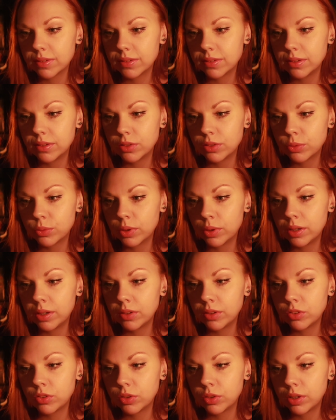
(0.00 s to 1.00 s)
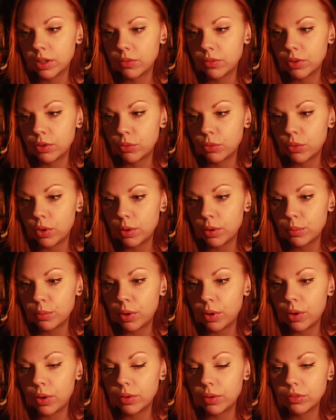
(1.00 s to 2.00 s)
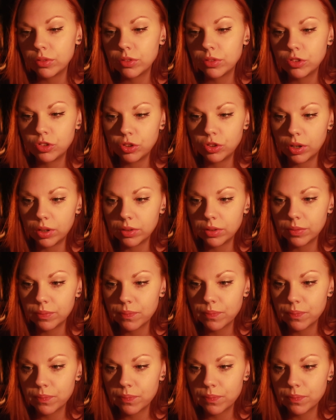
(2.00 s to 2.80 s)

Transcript: She's willing to give it one more shot.